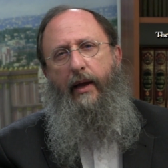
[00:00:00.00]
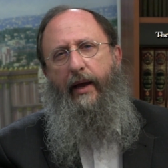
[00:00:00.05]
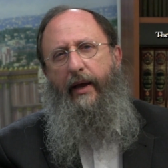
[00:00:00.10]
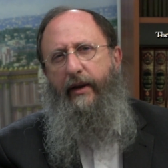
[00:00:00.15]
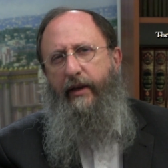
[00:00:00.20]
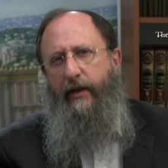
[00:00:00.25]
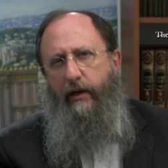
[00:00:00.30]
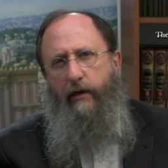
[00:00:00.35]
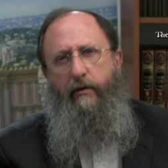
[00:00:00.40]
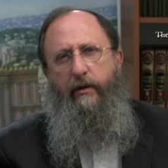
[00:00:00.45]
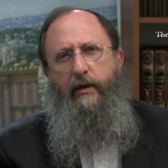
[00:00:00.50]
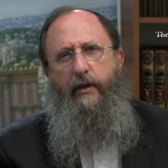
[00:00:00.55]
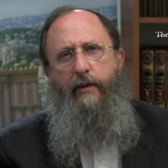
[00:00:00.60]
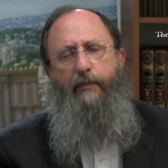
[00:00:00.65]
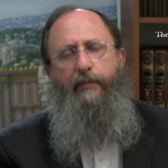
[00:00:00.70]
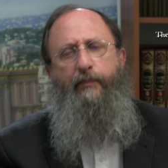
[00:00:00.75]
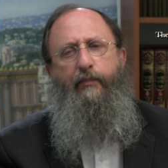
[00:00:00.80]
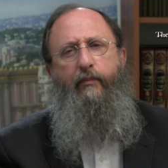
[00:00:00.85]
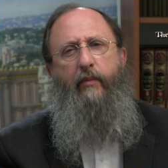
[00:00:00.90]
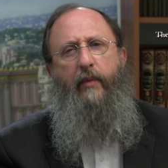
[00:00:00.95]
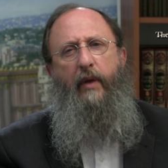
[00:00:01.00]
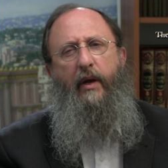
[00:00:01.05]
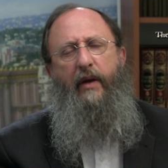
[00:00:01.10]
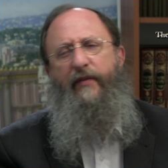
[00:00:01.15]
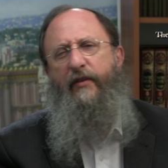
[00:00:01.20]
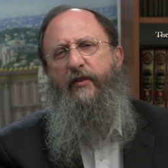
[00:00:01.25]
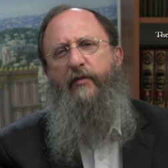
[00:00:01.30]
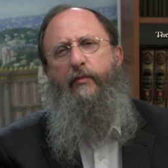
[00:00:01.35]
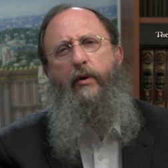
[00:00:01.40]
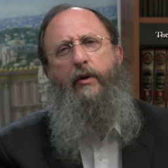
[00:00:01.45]
and herein,
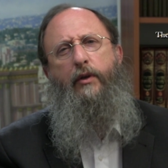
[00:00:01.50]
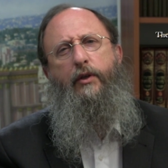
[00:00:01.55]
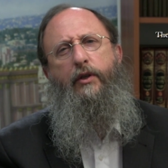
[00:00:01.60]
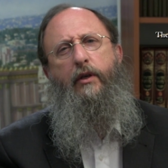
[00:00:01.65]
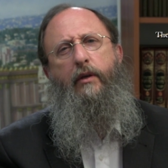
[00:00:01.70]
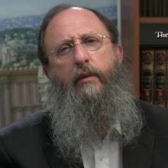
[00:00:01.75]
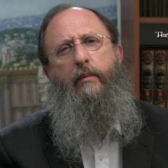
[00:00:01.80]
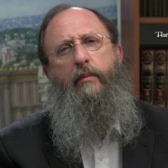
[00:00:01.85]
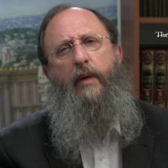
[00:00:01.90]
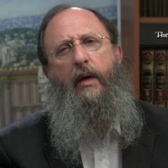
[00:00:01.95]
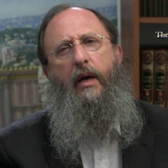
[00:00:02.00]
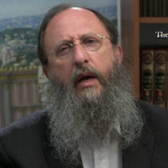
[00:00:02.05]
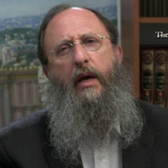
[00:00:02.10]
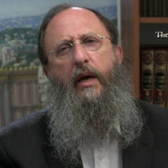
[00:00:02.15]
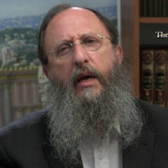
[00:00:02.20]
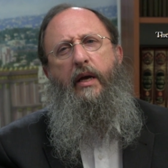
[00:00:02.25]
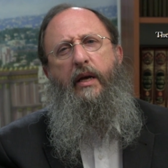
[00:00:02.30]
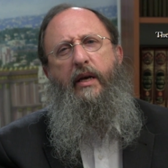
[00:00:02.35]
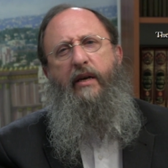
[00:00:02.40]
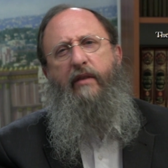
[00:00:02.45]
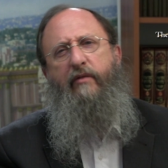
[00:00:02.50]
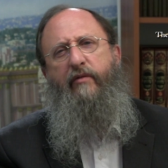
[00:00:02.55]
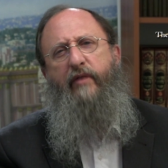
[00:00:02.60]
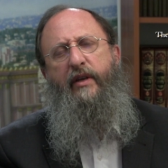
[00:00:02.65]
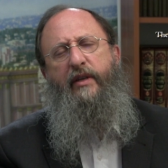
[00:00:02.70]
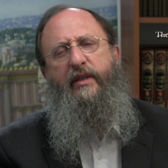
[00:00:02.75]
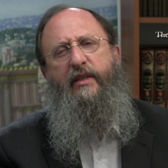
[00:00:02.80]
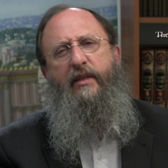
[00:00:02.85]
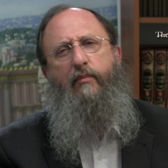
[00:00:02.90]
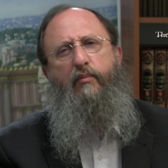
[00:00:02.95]
in this Parsha, he
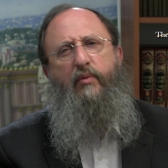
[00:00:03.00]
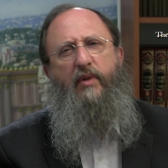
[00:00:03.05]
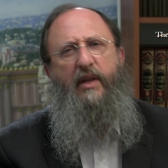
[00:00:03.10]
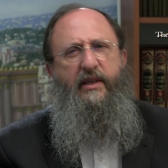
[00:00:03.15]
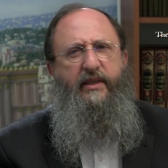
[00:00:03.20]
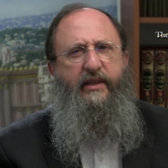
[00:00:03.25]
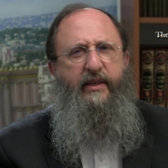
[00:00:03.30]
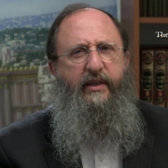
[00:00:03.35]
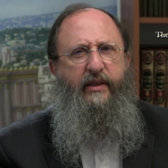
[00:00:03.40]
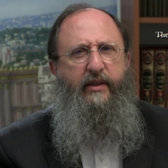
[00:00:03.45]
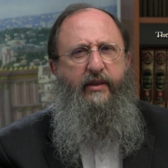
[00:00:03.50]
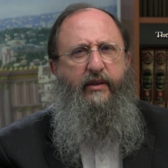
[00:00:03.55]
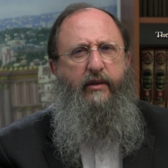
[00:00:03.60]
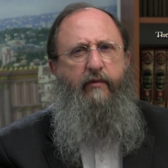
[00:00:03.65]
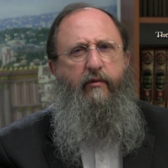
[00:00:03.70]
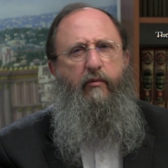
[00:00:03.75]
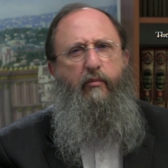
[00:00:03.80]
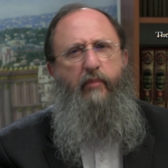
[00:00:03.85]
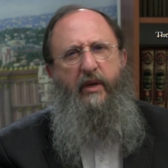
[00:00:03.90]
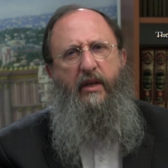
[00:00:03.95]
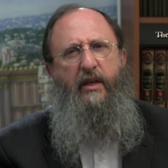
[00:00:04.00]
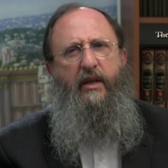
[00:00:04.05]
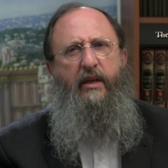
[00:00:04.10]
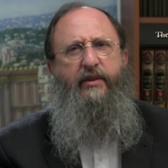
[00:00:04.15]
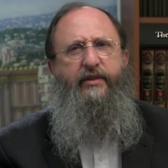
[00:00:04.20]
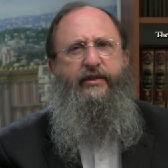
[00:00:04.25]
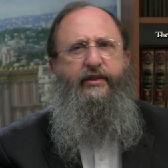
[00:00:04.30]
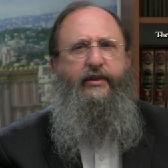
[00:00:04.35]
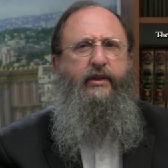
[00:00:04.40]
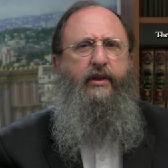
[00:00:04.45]
conveys the blessings of
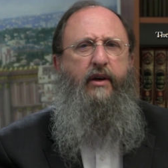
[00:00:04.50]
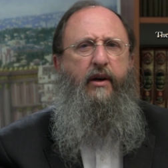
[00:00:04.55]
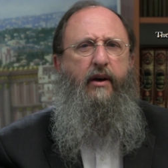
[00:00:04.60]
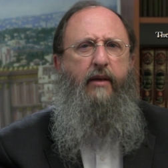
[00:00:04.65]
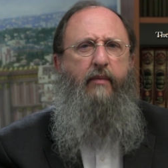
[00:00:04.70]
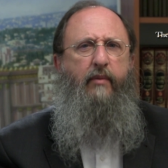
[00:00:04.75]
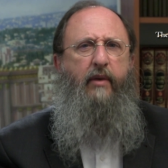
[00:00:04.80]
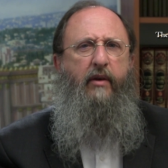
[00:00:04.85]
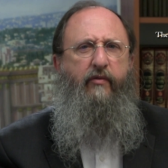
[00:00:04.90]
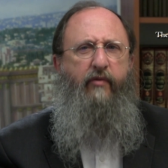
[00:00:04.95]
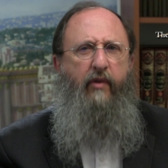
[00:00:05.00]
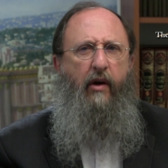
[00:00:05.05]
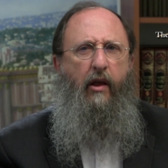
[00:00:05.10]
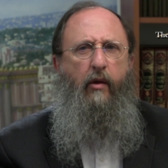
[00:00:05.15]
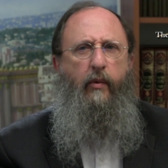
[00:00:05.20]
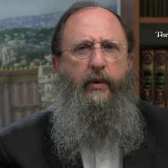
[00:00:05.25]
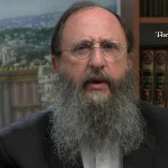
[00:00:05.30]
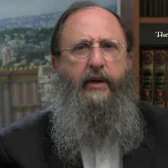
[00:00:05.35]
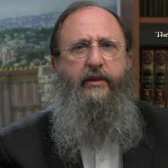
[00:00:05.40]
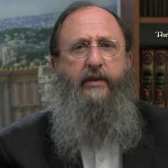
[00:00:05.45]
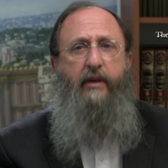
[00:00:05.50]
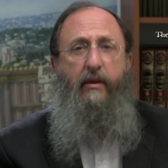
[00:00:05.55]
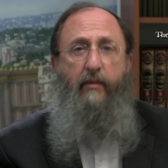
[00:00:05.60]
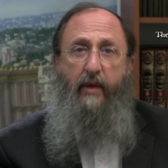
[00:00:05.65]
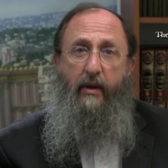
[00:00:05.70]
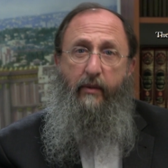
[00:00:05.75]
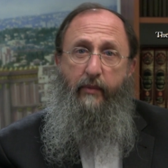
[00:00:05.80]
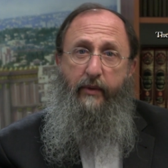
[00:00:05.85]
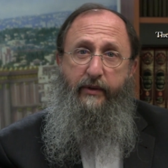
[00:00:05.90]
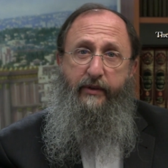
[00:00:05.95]
obedience to God by following His
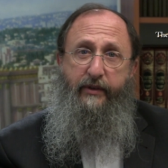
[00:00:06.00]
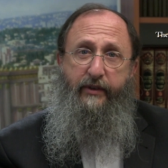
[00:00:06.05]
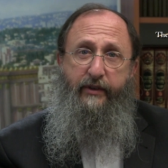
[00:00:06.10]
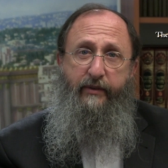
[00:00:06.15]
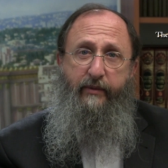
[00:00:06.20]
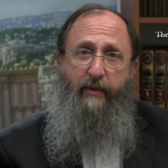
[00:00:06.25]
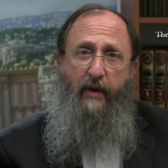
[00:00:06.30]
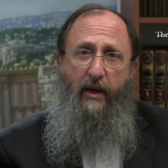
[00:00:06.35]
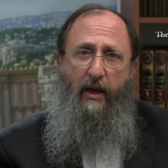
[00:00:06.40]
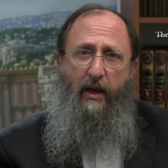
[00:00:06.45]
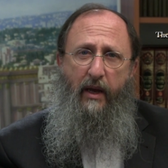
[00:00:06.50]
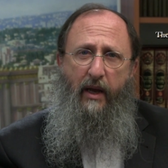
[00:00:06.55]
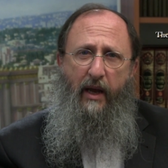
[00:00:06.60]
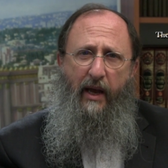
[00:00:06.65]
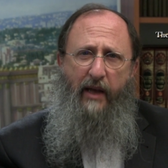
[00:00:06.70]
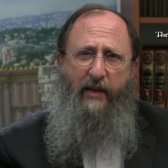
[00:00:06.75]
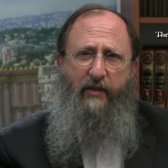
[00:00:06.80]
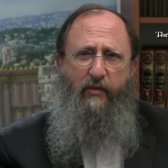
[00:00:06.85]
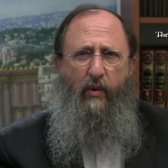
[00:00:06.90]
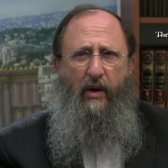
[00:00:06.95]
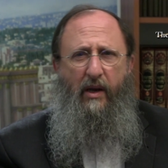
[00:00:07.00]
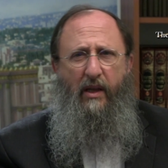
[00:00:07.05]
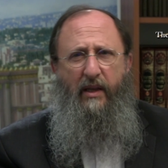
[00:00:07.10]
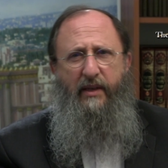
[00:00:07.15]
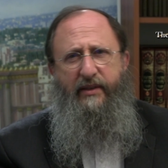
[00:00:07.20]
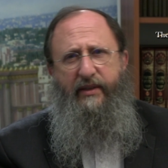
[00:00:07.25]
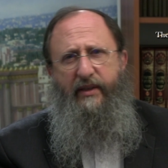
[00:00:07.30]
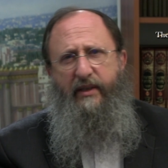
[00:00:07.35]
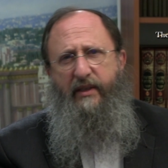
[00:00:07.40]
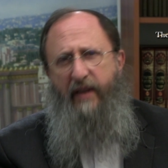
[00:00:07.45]
commandments, as well
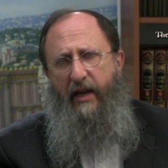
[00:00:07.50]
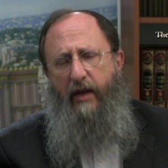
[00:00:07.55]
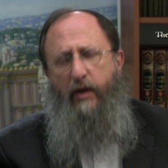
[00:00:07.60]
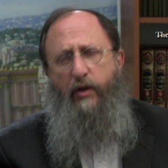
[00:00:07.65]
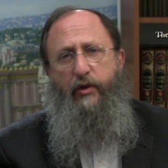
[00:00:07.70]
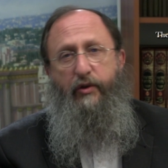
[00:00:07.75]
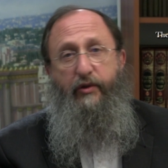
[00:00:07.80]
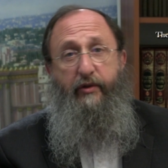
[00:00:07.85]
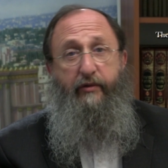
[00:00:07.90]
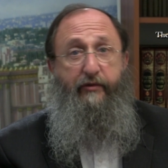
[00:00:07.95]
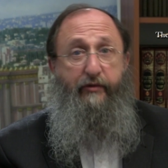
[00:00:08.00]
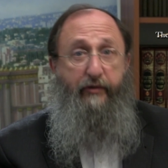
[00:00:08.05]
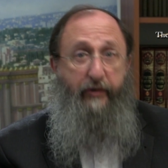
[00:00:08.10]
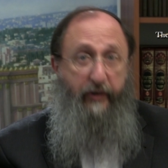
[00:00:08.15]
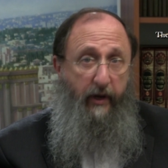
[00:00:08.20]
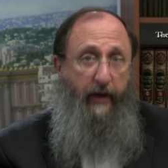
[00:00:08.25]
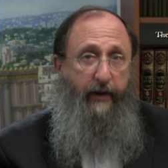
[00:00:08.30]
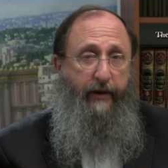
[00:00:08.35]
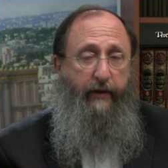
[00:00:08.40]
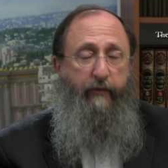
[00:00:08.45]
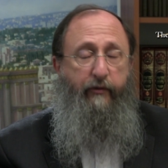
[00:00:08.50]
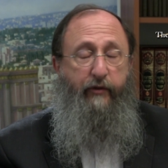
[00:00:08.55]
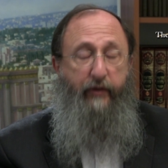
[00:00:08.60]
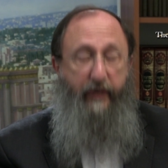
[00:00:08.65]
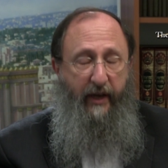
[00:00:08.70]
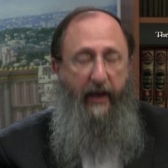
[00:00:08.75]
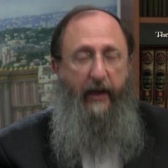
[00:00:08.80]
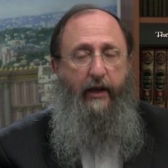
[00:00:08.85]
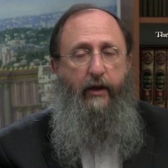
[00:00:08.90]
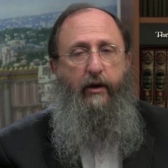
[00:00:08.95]
as the dangers of forgetting,
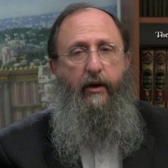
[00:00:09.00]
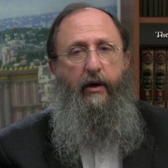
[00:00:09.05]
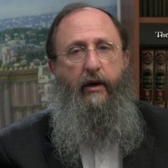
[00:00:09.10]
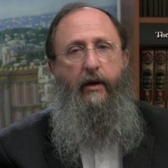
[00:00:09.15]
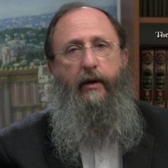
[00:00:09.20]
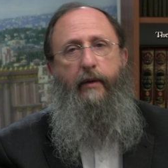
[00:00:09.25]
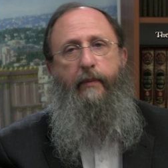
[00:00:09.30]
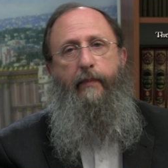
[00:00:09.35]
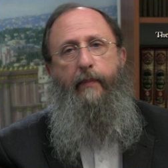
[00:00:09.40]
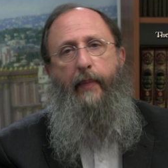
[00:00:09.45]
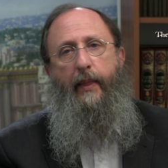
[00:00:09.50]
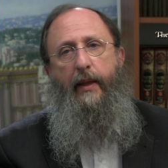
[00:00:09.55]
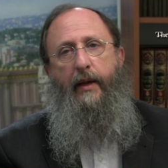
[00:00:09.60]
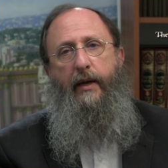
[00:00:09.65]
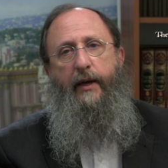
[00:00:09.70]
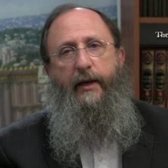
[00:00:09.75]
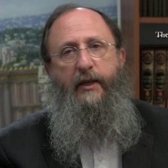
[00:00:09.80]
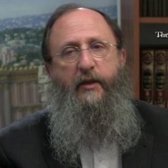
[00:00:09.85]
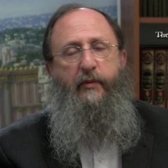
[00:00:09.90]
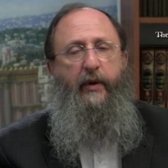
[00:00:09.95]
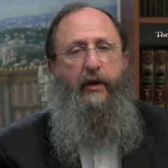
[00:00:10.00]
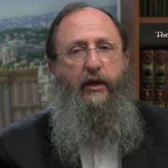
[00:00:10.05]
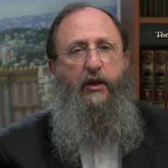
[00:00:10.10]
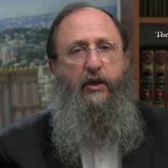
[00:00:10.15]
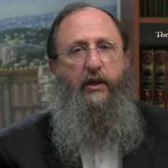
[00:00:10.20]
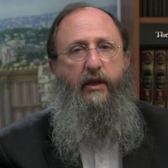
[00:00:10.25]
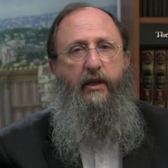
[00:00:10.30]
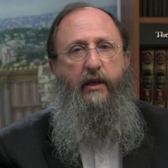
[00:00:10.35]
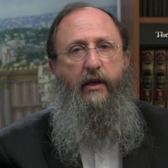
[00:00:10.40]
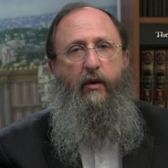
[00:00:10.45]
forgetting God,
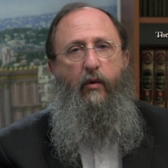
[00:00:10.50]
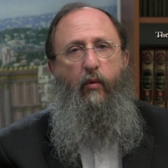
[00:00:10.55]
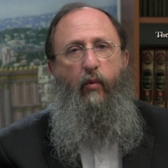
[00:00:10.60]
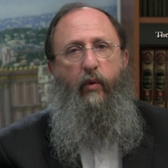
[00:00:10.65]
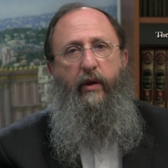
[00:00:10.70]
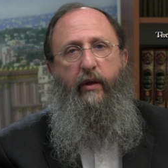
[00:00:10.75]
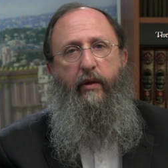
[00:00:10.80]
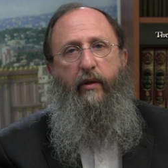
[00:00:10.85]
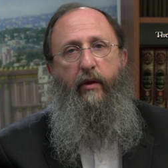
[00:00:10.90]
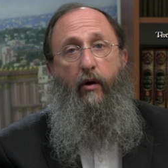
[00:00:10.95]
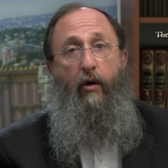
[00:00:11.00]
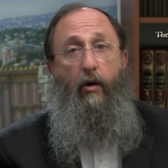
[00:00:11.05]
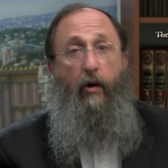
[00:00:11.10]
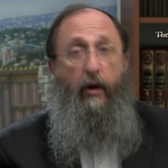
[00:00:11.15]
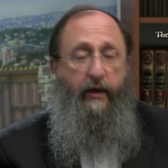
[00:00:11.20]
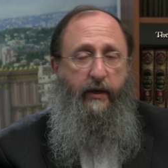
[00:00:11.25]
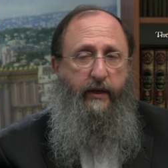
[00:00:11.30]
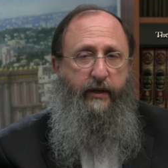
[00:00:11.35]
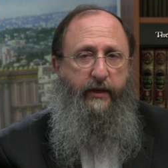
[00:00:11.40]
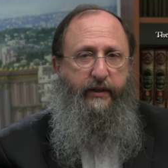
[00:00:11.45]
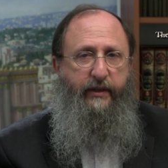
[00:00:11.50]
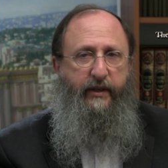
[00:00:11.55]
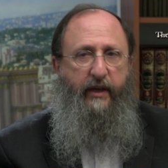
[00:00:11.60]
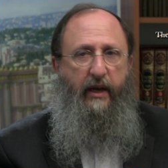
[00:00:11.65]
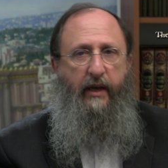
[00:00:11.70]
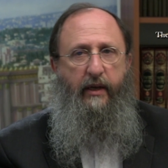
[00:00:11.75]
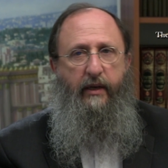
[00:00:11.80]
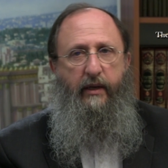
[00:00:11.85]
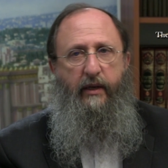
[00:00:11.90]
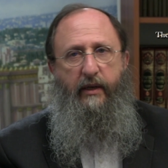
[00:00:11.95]
especially with haughtiness
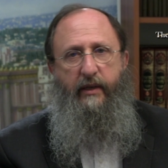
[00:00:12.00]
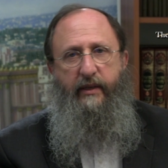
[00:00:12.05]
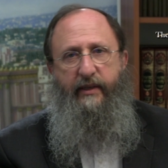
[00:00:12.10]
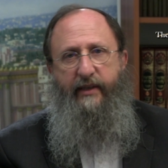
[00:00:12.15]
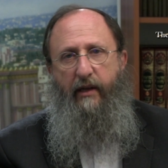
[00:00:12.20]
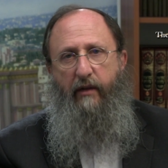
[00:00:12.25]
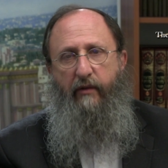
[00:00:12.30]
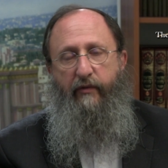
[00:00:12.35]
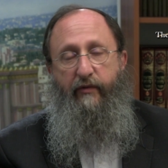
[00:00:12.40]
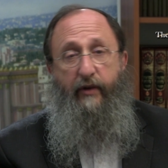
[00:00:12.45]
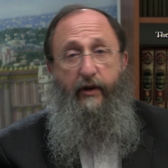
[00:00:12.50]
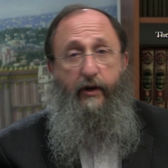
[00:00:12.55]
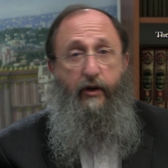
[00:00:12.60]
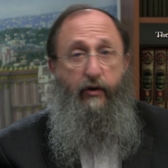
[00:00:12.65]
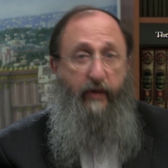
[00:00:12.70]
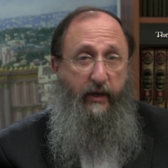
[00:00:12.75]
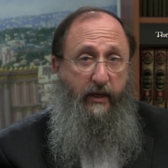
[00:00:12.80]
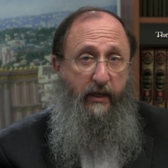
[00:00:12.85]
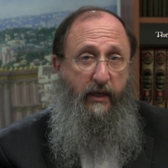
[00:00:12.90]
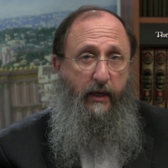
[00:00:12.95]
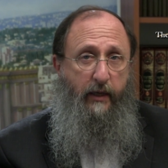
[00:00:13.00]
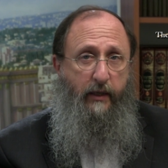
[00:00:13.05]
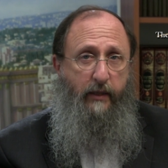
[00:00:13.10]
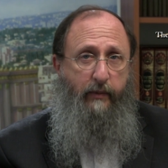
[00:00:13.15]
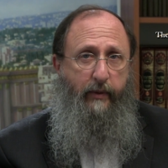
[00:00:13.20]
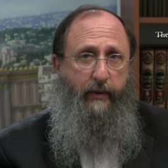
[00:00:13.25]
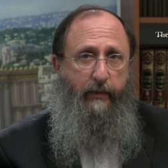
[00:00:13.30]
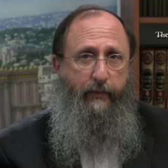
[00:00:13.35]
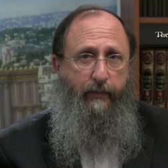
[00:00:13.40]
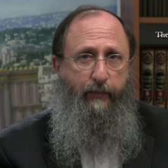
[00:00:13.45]
and
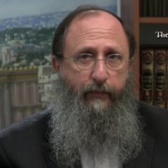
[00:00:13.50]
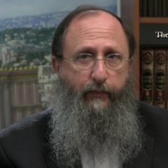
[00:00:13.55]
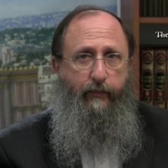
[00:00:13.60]
self-aggrandizement.